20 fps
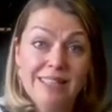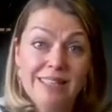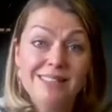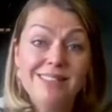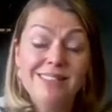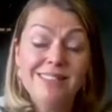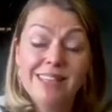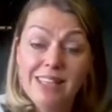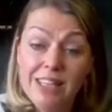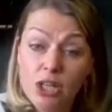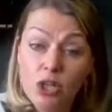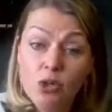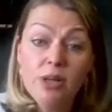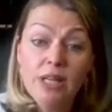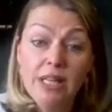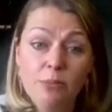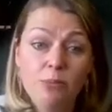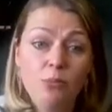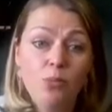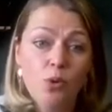is
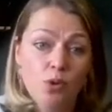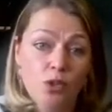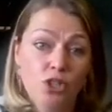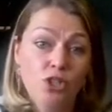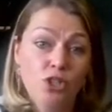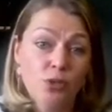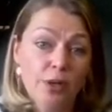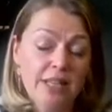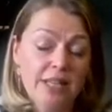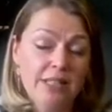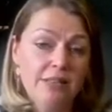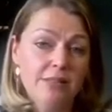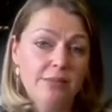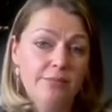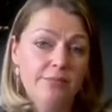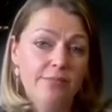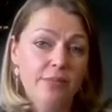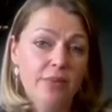equally important to us.